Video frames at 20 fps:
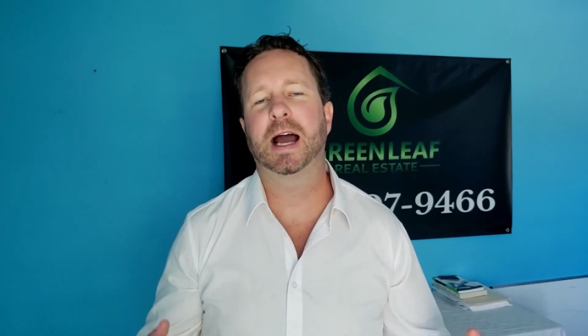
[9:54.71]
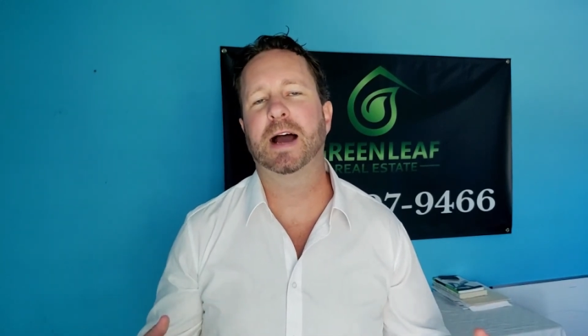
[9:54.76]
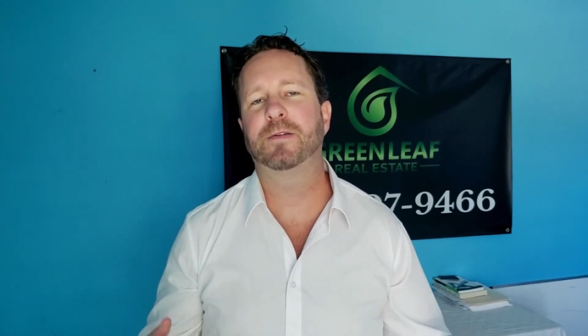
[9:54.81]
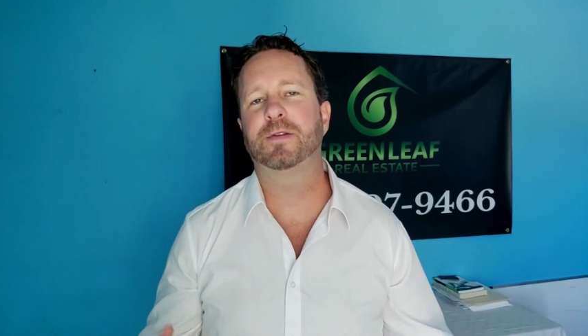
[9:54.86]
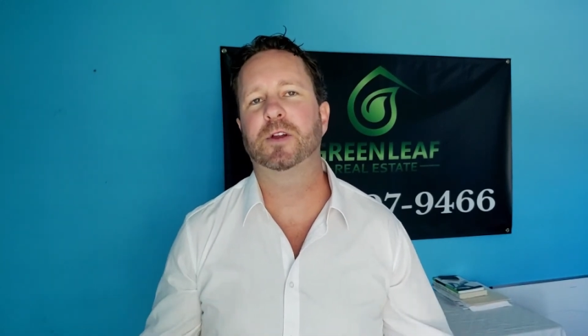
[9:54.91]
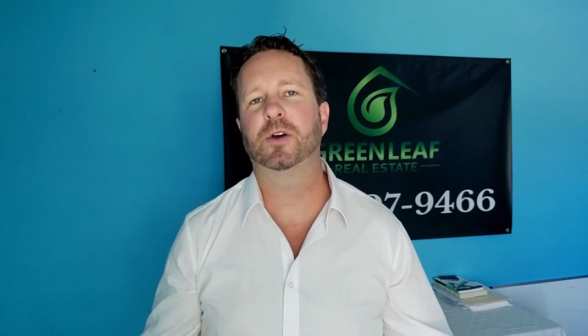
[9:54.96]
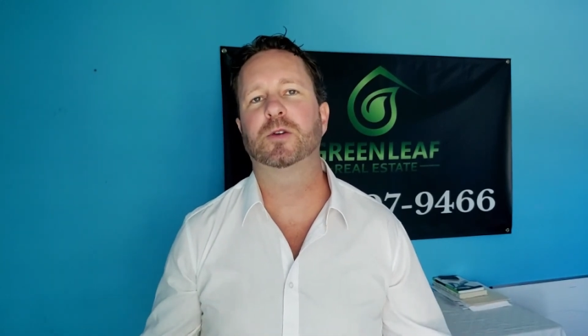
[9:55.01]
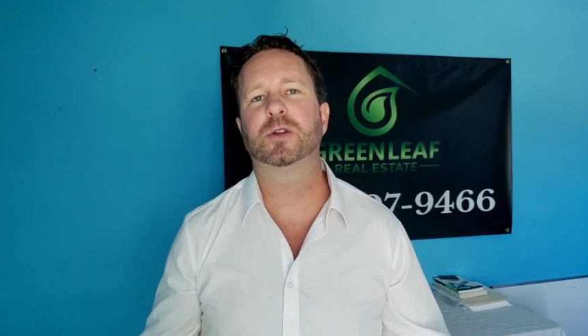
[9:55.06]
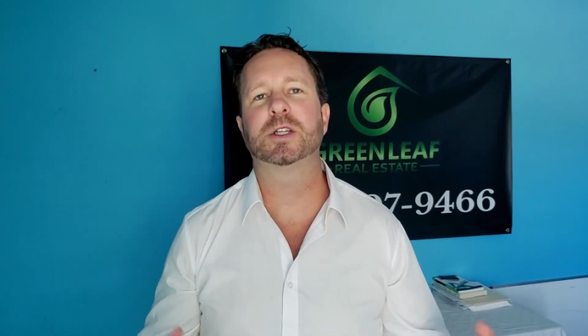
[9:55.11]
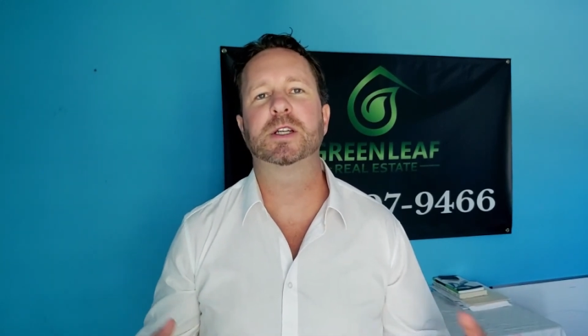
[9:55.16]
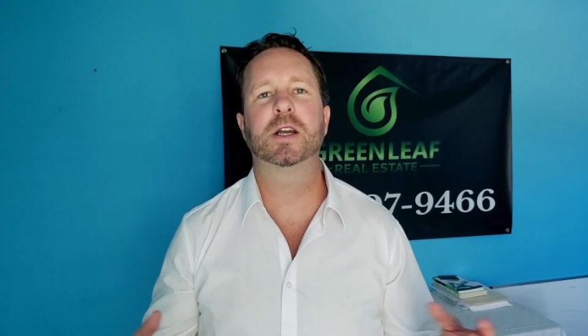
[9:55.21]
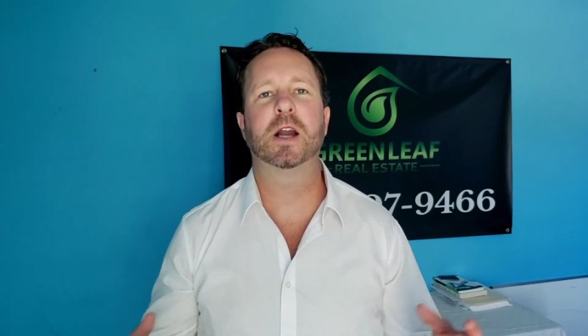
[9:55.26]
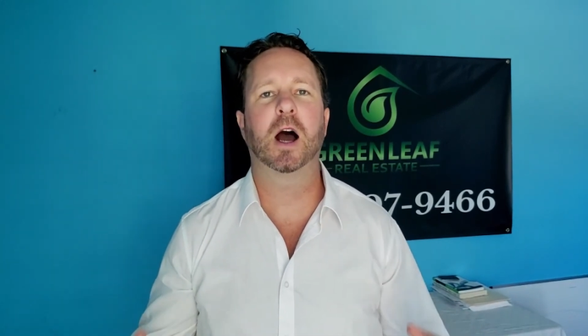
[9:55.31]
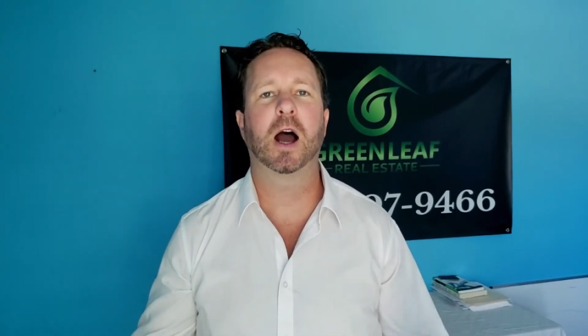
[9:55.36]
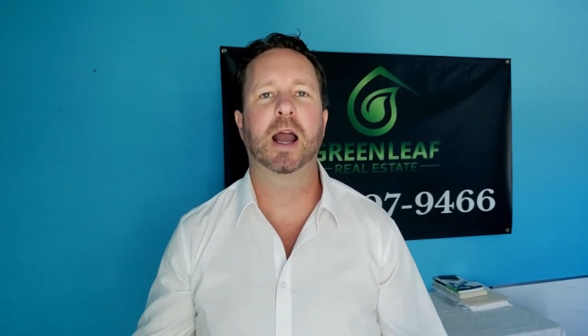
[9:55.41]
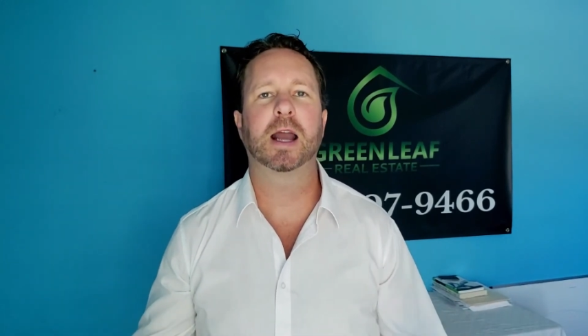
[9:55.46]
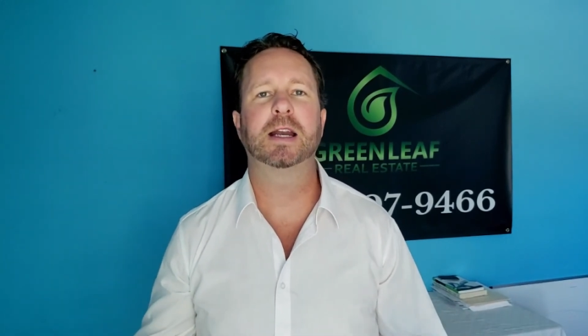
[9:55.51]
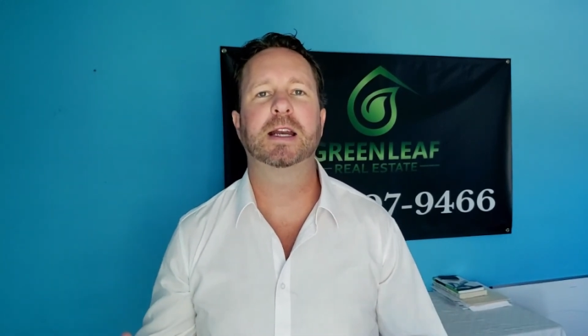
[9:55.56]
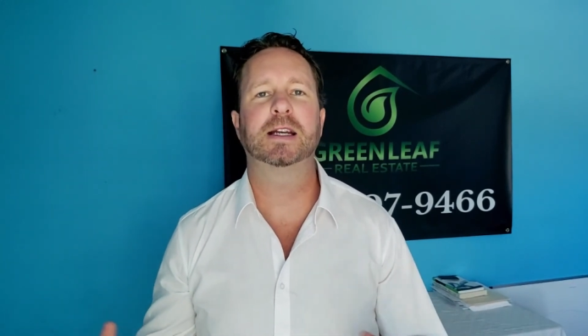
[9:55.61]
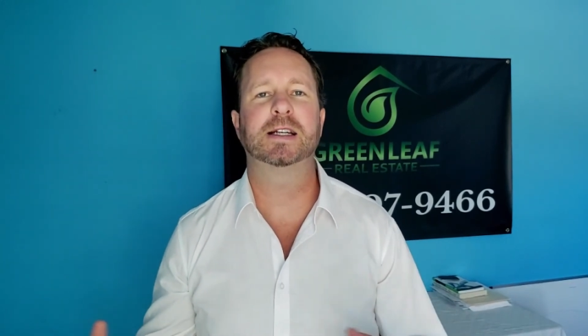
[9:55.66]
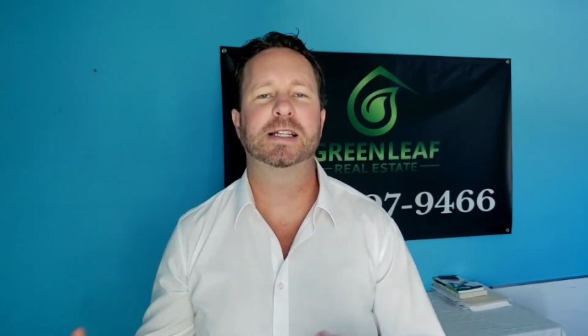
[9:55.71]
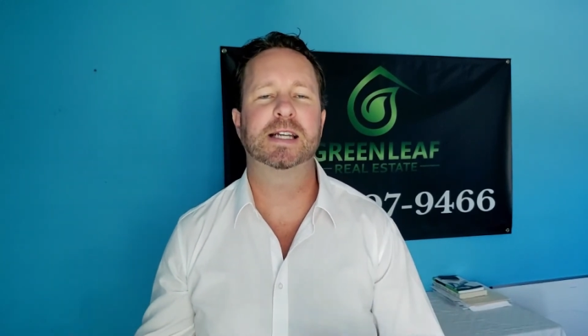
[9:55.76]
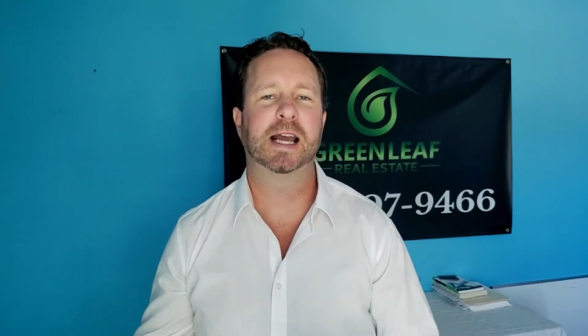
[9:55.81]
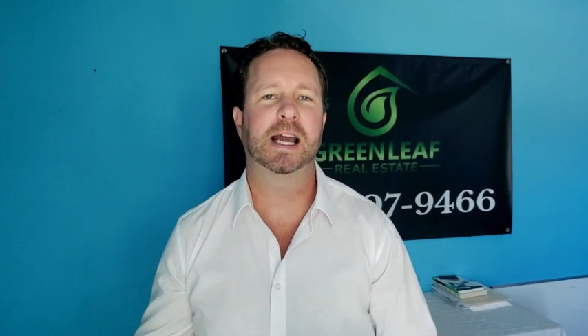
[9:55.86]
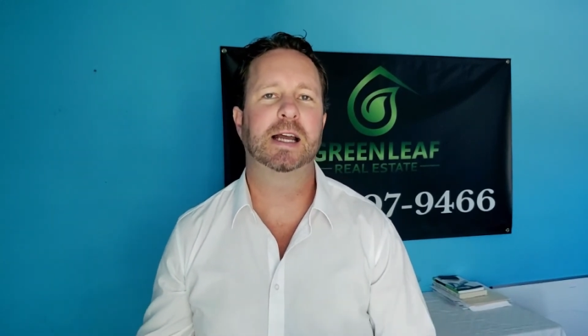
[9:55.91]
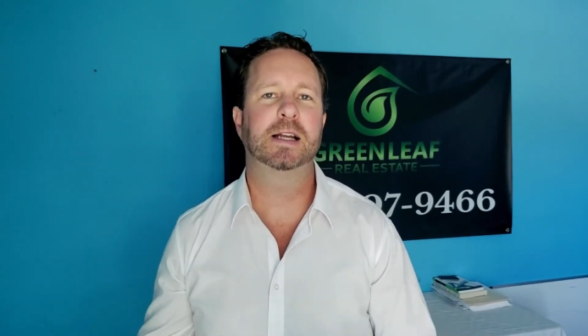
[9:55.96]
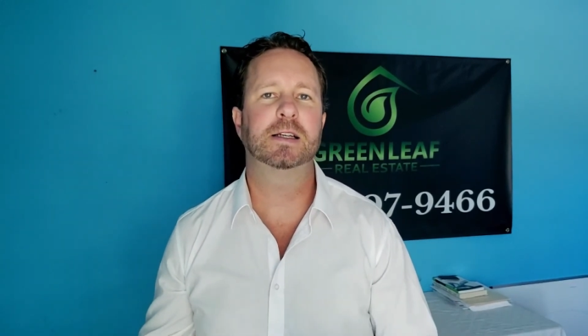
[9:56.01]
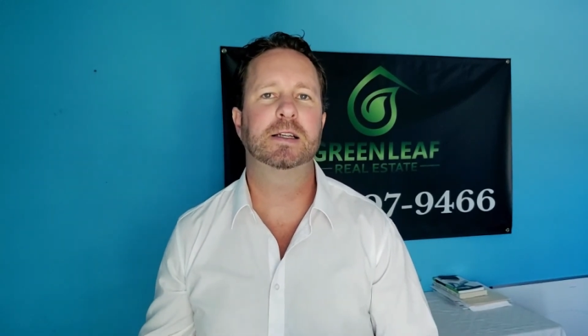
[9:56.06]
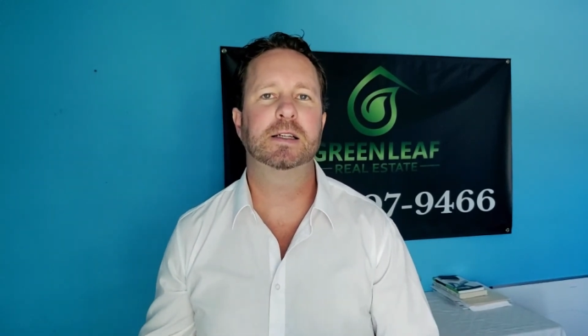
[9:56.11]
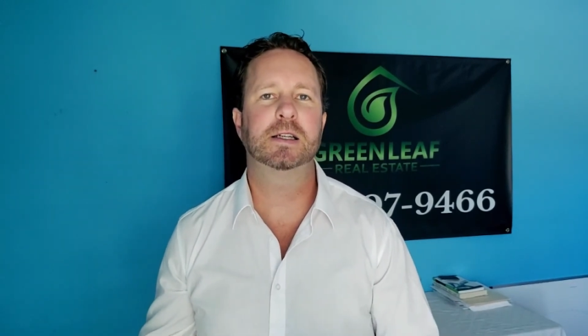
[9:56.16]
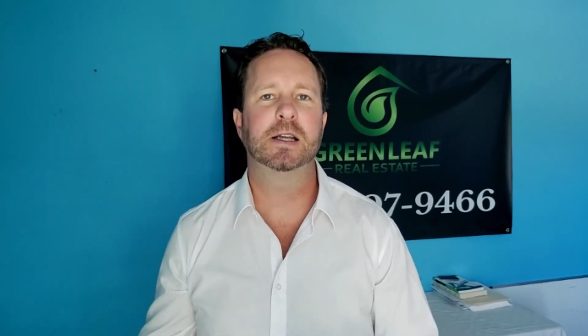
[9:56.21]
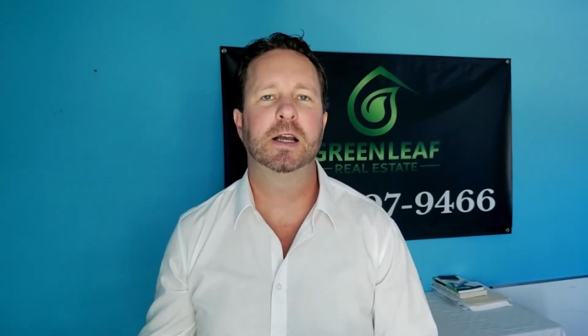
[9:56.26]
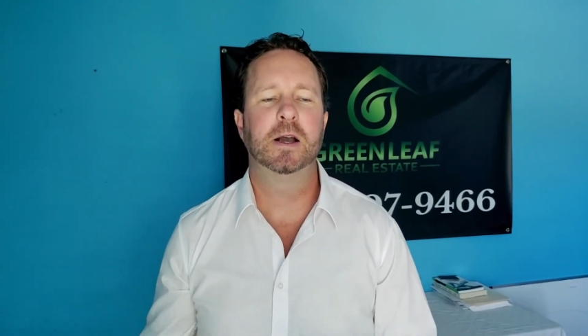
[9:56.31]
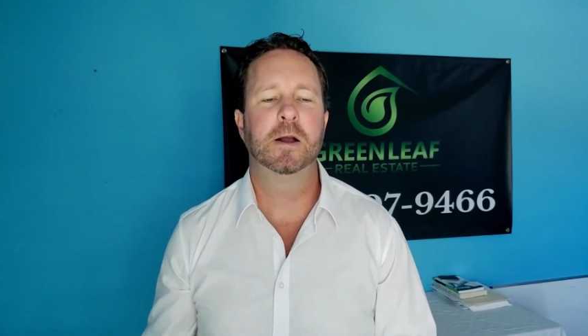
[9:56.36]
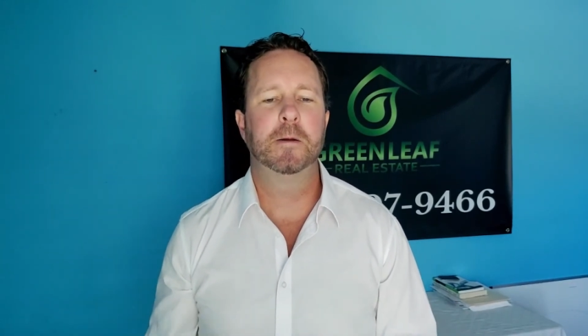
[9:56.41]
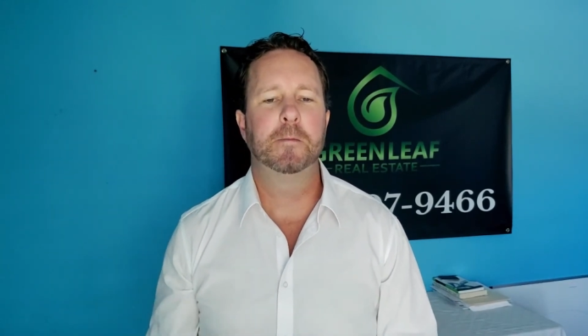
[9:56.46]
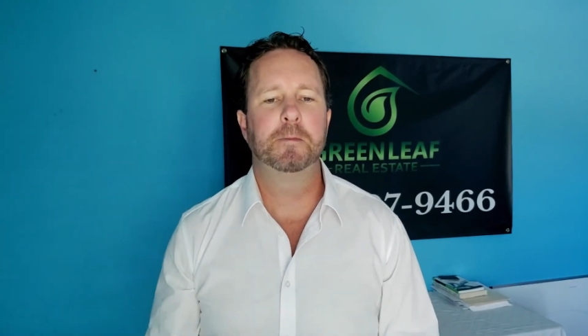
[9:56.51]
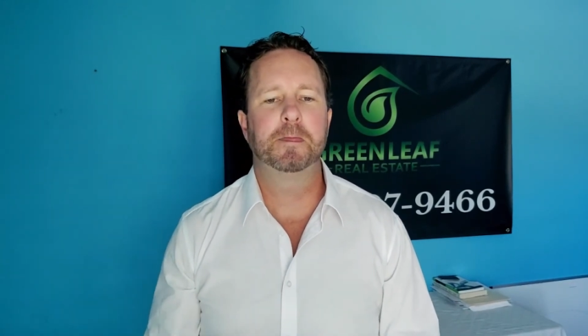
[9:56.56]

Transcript: have those 9 and 10s.